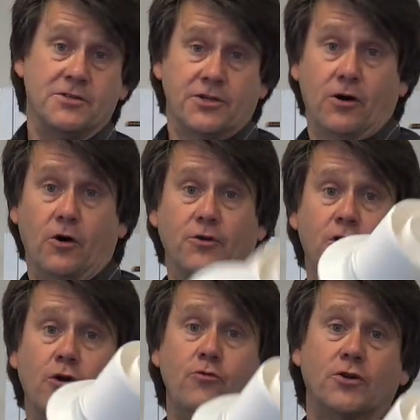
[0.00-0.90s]
so
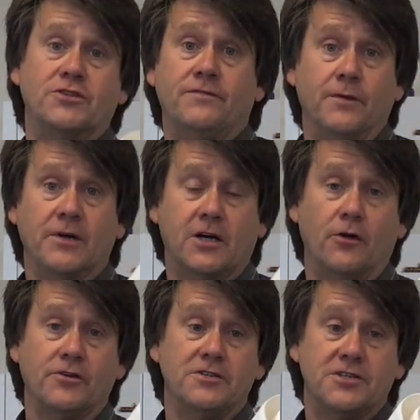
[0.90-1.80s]
no rotting from the
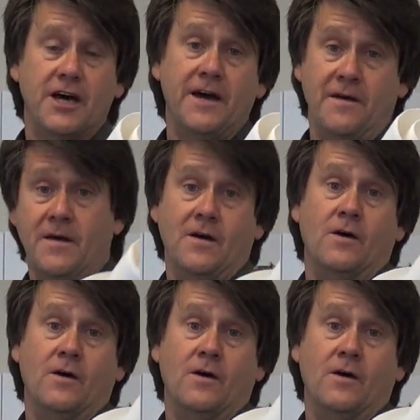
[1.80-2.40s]
condensate.